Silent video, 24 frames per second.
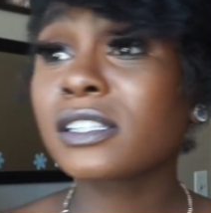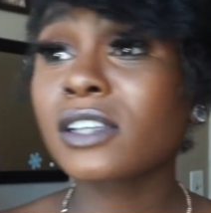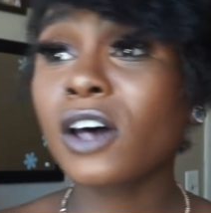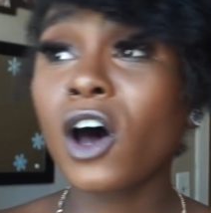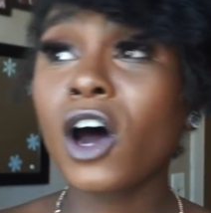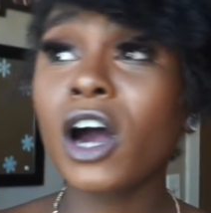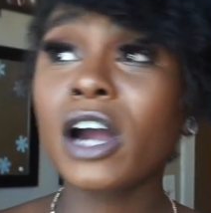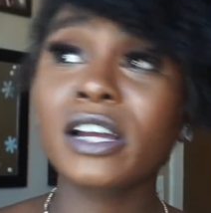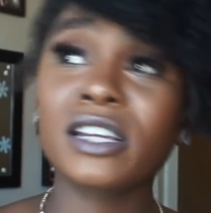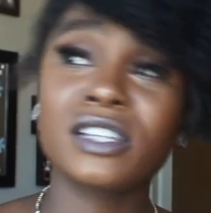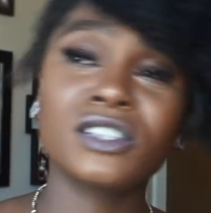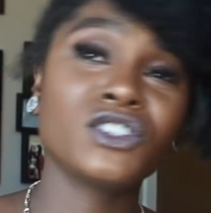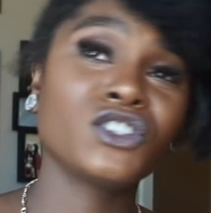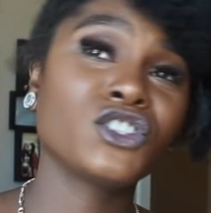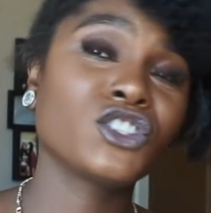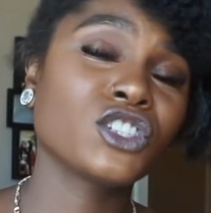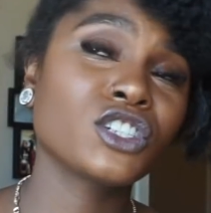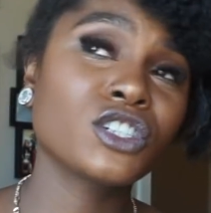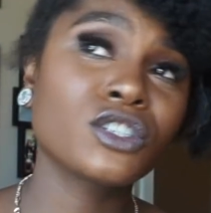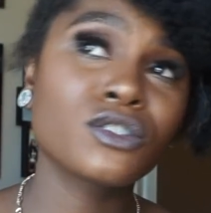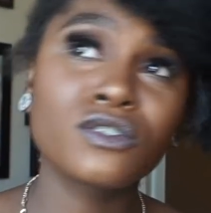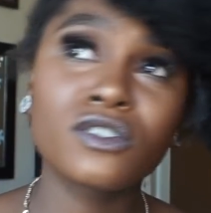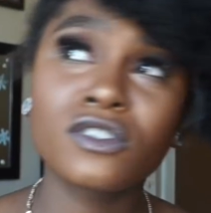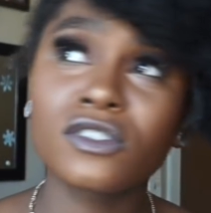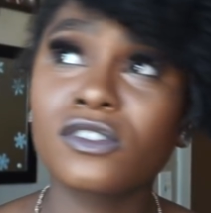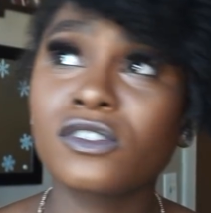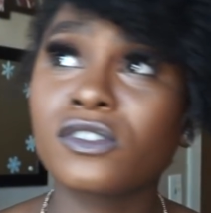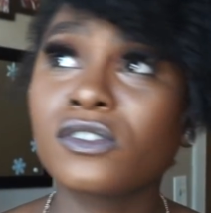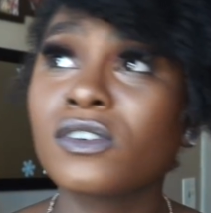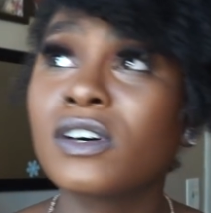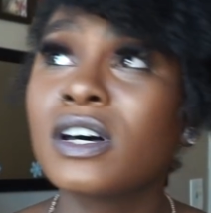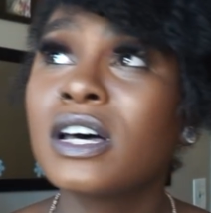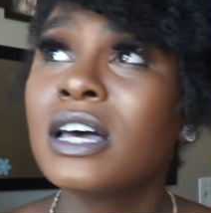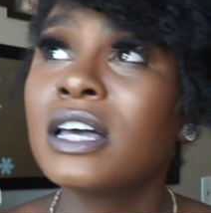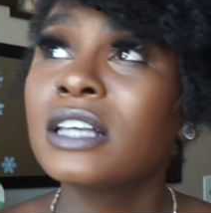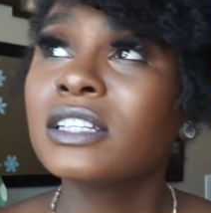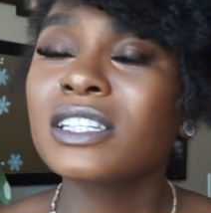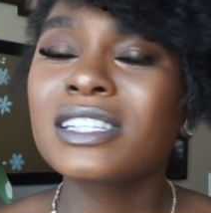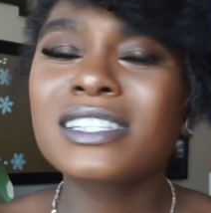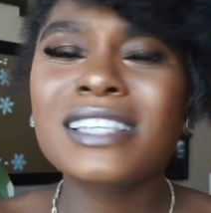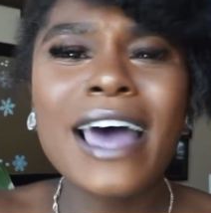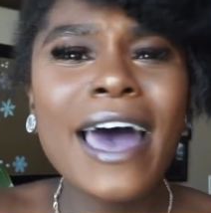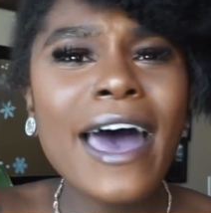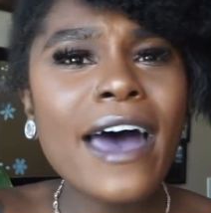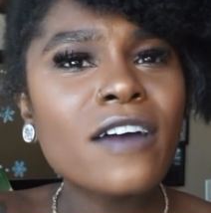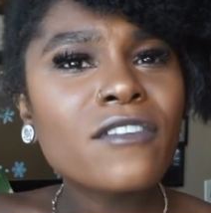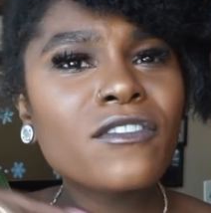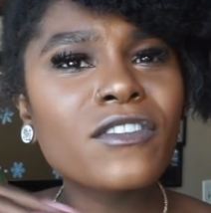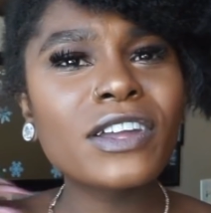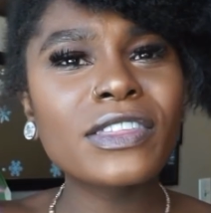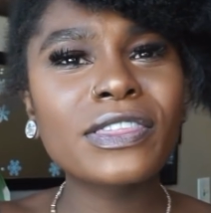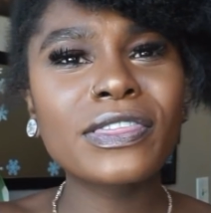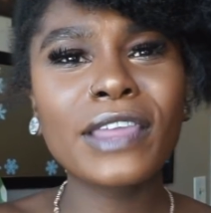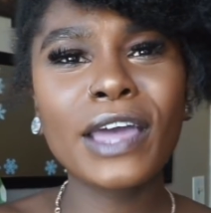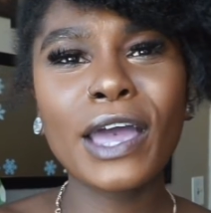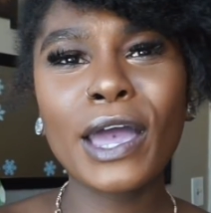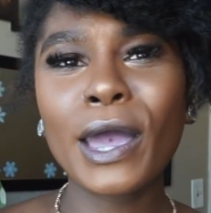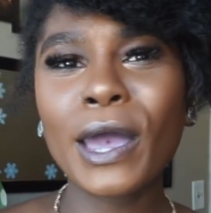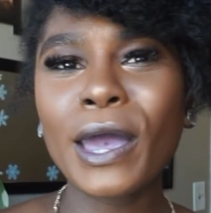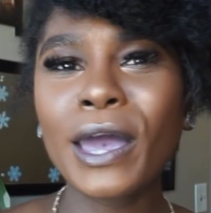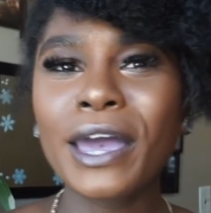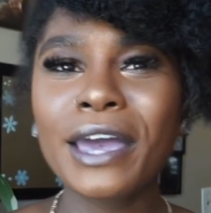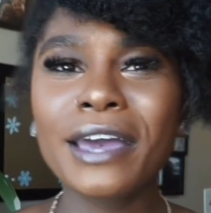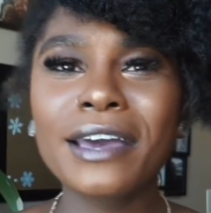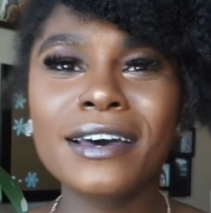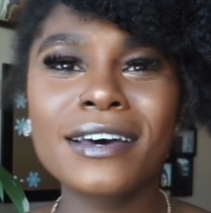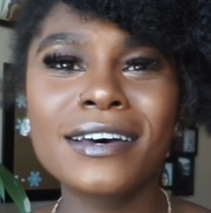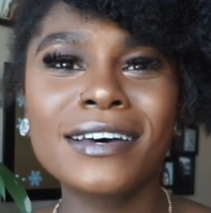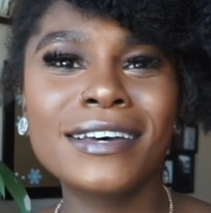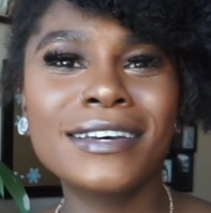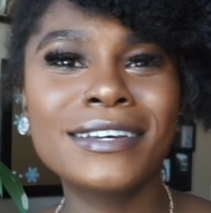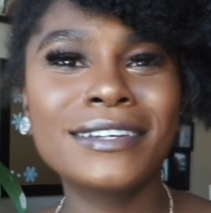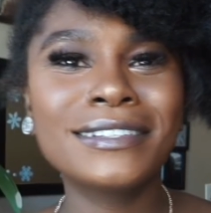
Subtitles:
to art in general, just everything